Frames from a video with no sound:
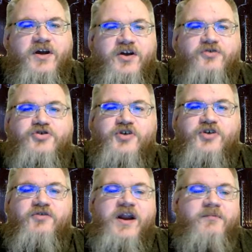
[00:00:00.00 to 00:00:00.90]
go to
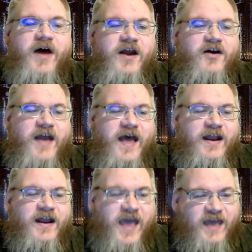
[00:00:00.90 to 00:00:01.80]
Dread Green Empire and add,
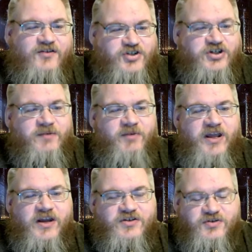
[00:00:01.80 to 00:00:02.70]
hey, there's a tournament here.